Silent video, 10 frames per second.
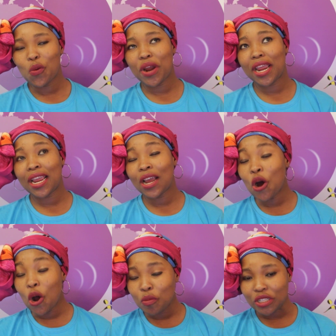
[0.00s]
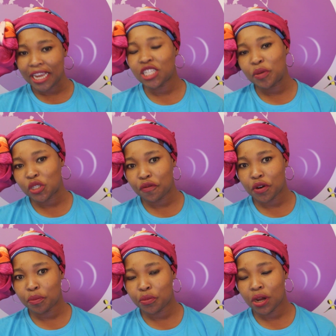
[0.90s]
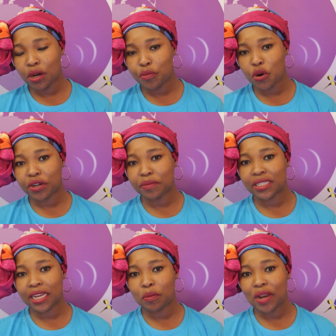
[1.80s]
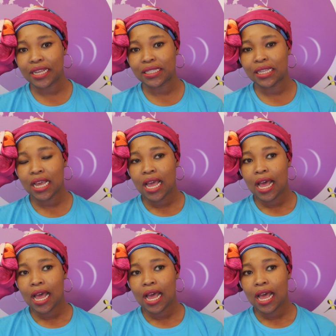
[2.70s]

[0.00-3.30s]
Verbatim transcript: where almost 80% of our uh, programs take place,